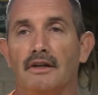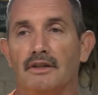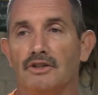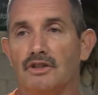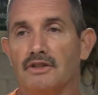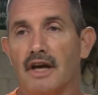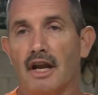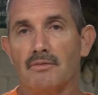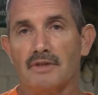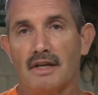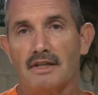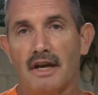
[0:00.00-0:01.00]
and it's just
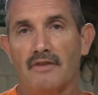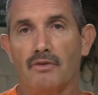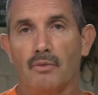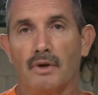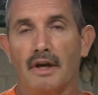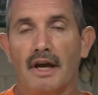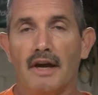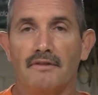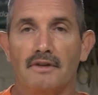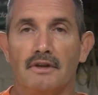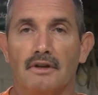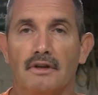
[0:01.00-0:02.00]
items I take for when I have
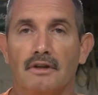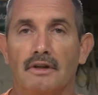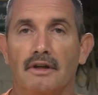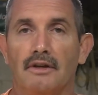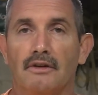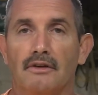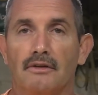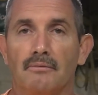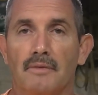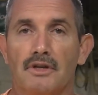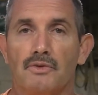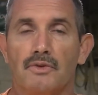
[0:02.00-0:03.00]
to clean or
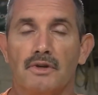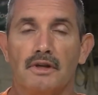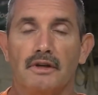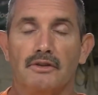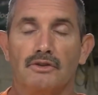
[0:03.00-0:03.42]
mess with the deer.